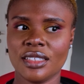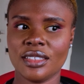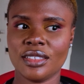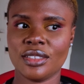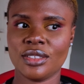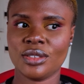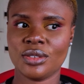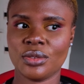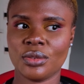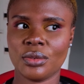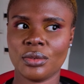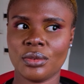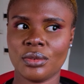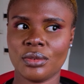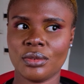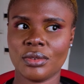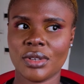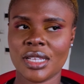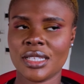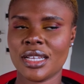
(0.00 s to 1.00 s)

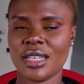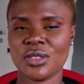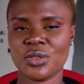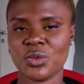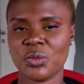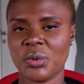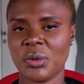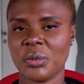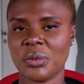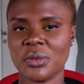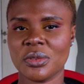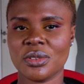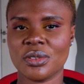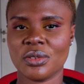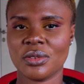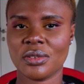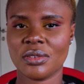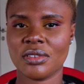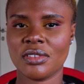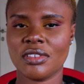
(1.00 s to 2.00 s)
So it has no purpose.
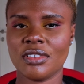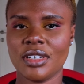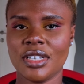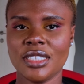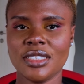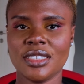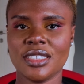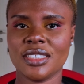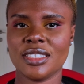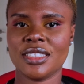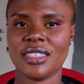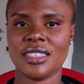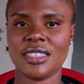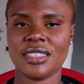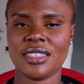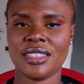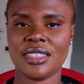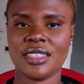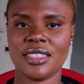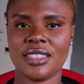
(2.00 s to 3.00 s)
So let's just
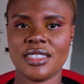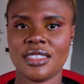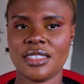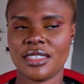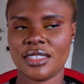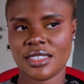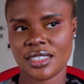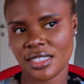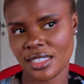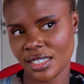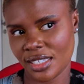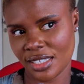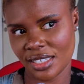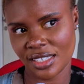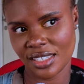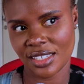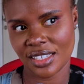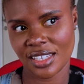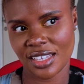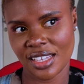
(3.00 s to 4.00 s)

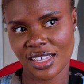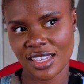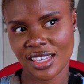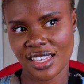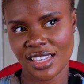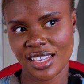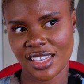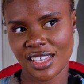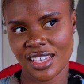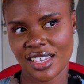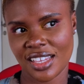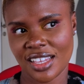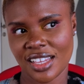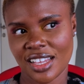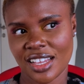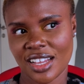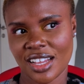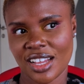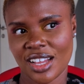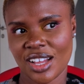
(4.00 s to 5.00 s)
see
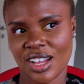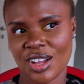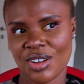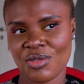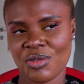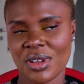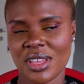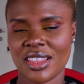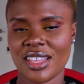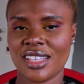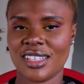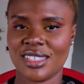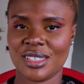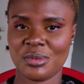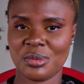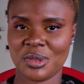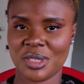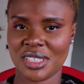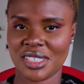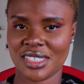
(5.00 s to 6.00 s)
where the
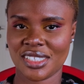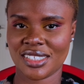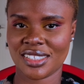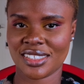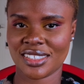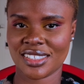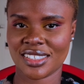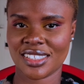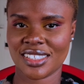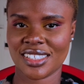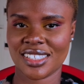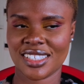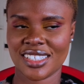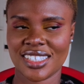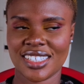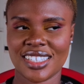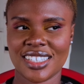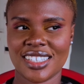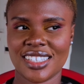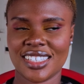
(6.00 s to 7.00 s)
inspiration
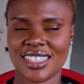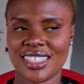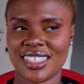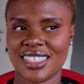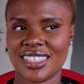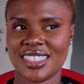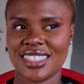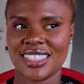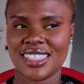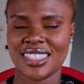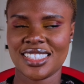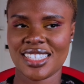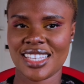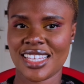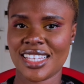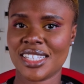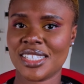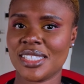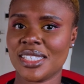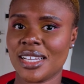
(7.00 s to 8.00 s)

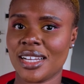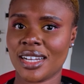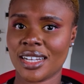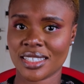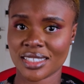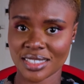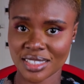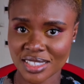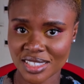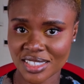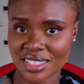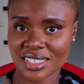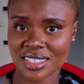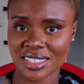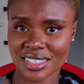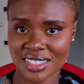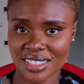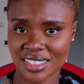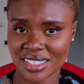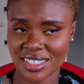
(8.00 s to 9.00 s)
takes us.
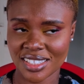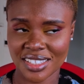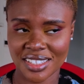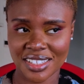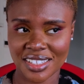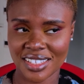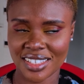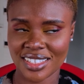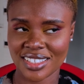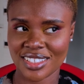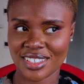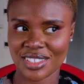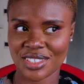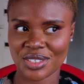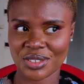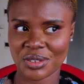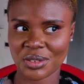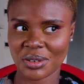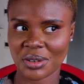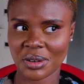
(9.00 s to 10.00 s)

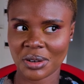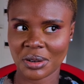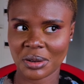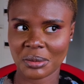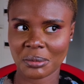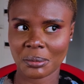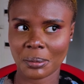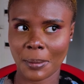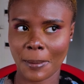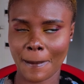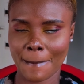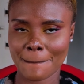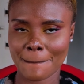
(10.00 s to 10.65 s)
So